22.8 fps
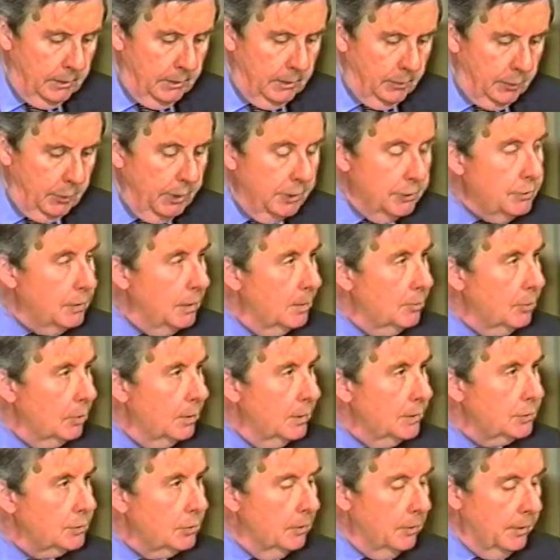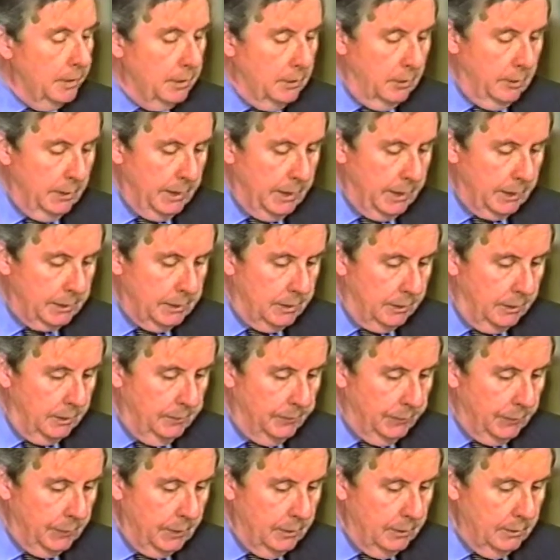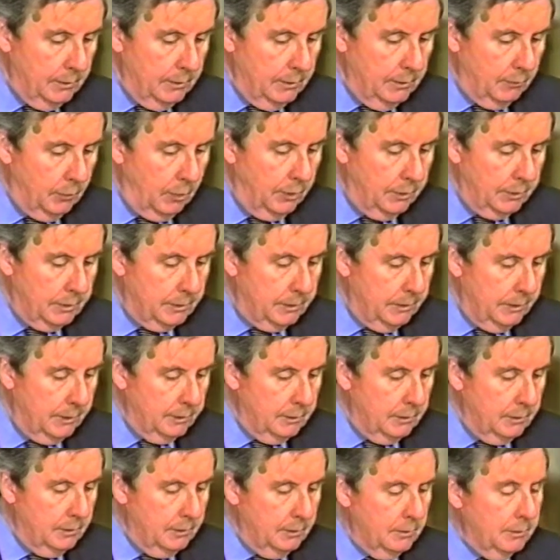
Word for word: The British liberal historian Lord Acton wrote that